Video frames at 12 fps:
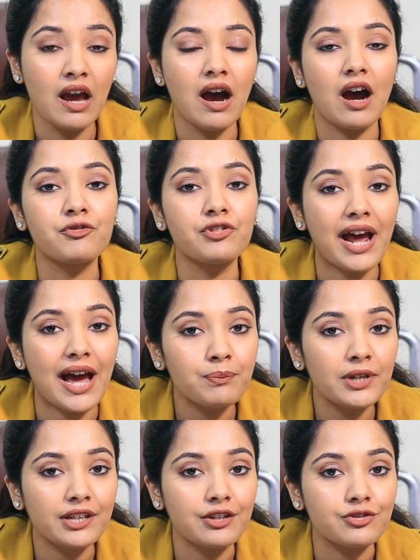after
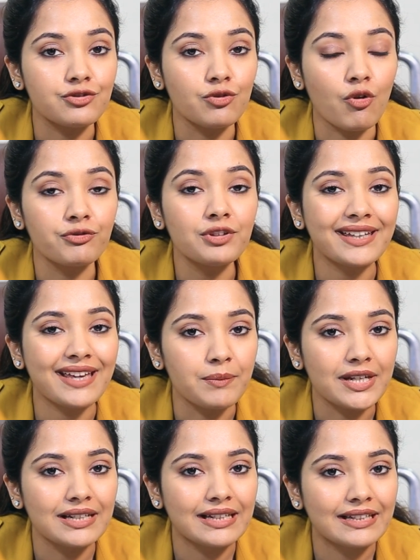application of the
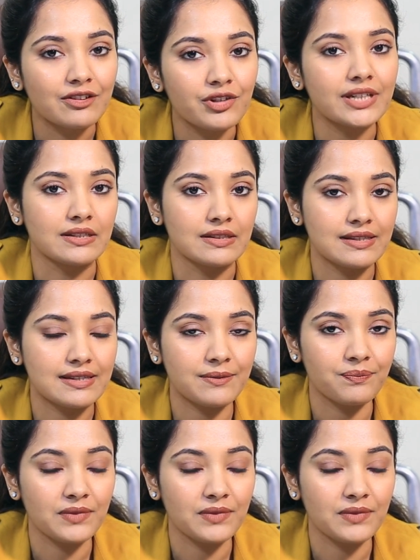chemical ingredients.